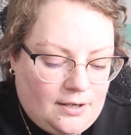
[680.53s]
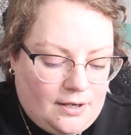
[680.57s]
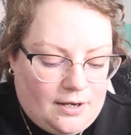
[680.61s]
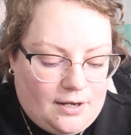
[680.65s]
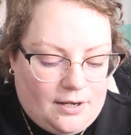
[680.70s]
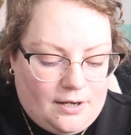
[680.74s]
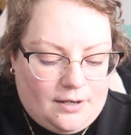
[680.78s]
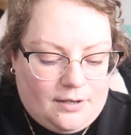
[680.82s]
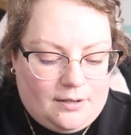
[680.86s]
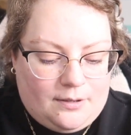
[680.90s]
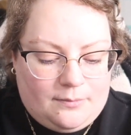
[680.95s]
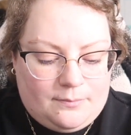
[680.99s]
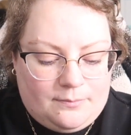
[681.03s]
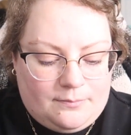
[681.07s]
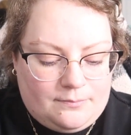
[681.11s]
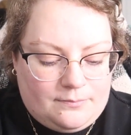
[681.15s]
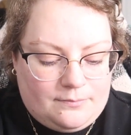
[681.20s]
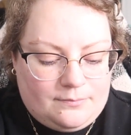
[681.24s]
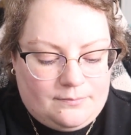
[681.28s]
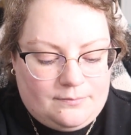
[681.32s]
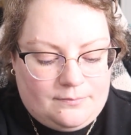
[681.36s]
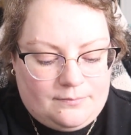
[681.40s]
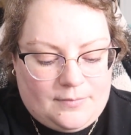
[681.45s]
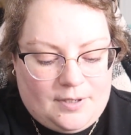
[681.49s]

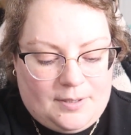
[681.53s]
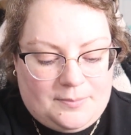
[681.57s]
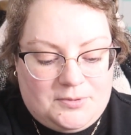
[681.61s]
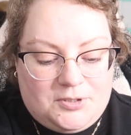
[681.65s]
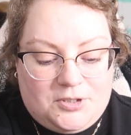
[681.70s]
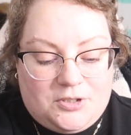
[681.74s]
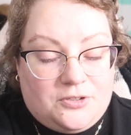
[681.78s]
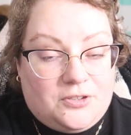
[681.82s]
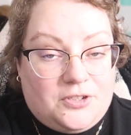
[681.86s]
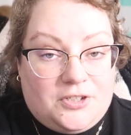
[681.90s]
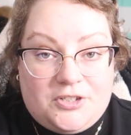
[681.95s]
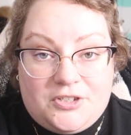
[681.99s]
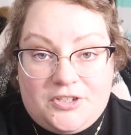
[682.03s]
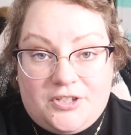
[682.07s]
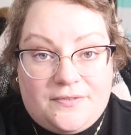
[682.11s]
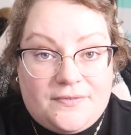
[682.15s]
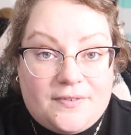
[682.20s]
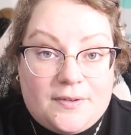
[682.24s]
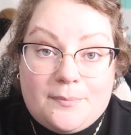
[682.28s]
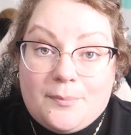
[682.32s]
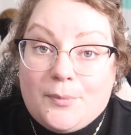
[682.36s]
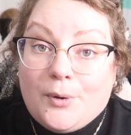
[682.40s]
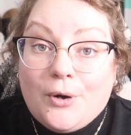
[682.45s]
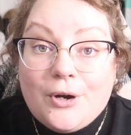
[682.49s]
I'm sure there's
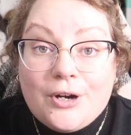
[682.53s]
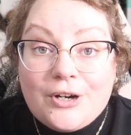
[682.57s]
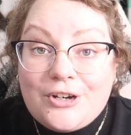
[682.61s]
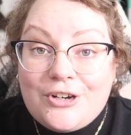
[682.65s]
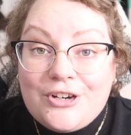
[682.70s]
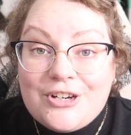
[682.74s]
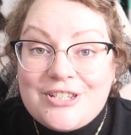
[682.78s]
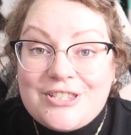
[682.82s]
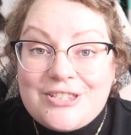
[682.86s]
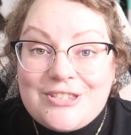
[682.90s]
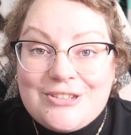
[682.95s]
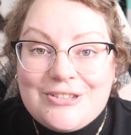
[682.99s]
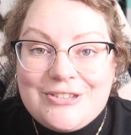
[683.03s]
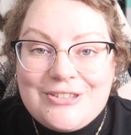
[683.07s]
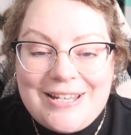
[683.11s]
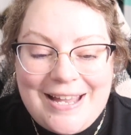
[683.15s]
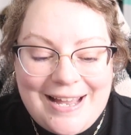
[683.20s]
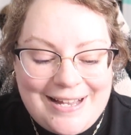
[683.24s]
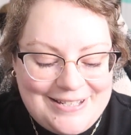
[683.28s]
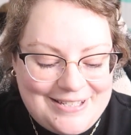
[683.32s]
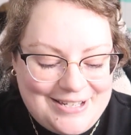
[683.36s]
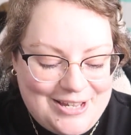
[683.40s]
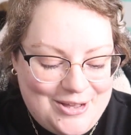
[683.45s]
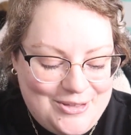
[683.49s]
even more crystal
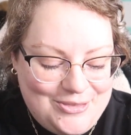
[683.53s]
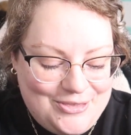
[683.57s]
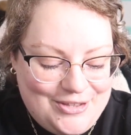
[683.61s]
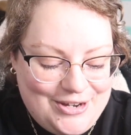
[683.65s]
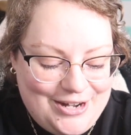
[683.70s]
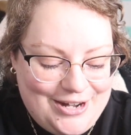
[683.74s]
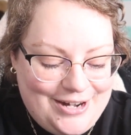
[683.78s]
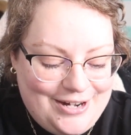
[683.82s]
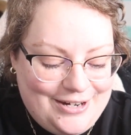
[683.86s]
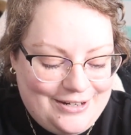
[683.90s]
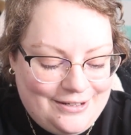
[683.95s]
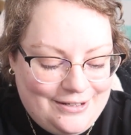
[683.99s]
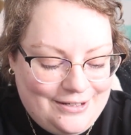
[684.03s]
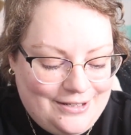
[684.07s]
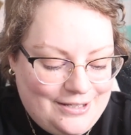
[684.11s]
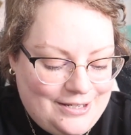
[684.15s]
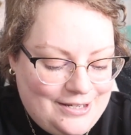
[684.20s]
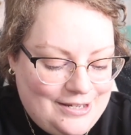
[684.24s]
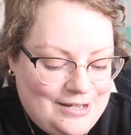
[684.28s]
decks out there,